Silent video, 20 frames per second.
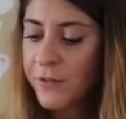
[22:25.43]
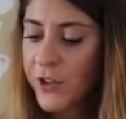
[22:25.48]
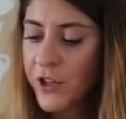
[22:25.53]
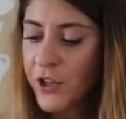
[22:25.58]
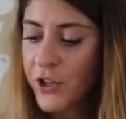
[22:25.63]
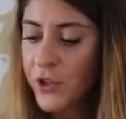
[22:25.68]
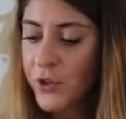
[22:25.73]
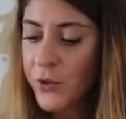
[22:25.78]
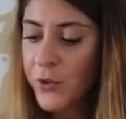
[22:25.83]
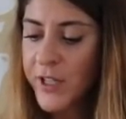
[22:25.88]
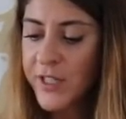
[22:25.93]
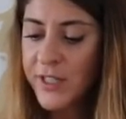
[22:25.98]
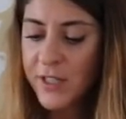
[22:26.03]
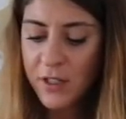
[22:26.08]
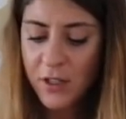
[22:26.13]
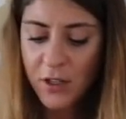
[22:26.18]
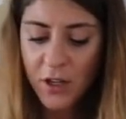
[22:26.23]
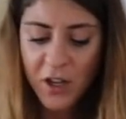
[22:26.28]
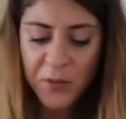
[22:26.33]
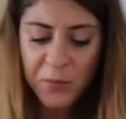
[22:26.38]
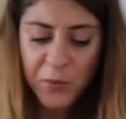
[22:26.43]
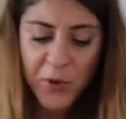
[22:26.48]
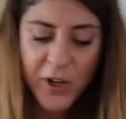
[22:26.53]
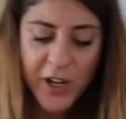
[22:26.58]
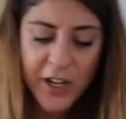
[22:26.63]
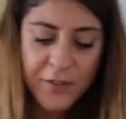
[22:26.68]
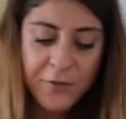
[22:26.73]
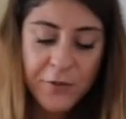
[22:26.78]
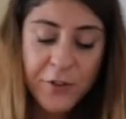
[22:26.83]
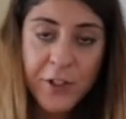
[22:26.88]
For you, it's in the
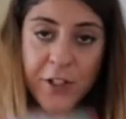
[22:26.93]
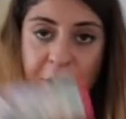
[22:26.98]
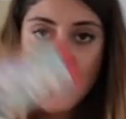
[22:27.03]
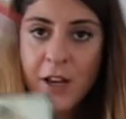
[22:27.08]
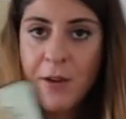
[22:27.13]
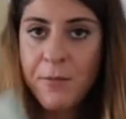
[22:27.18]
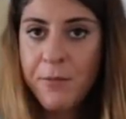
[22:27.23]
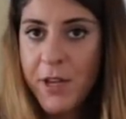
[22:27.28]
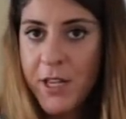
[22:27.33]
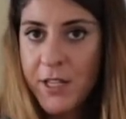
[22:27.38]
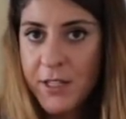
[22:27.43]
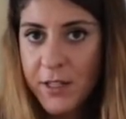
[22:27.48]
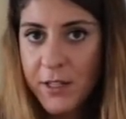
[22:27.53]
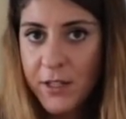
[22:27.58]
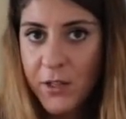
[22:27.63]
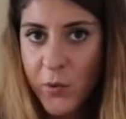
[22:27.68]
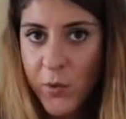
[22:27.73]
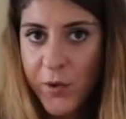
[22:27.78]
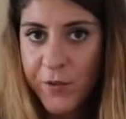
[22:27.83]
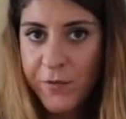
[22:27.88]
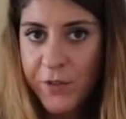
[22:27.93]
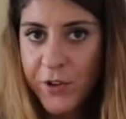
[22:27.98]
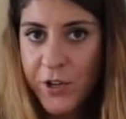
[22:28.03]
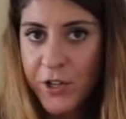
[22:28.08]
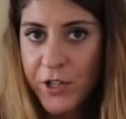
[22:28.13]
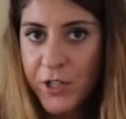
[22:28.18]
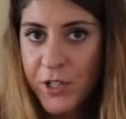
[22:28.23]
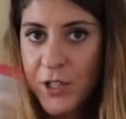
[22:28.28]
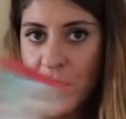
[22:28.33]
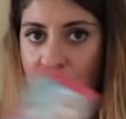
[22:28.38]
upright. For them, is in the
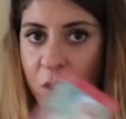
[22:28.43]
reverse.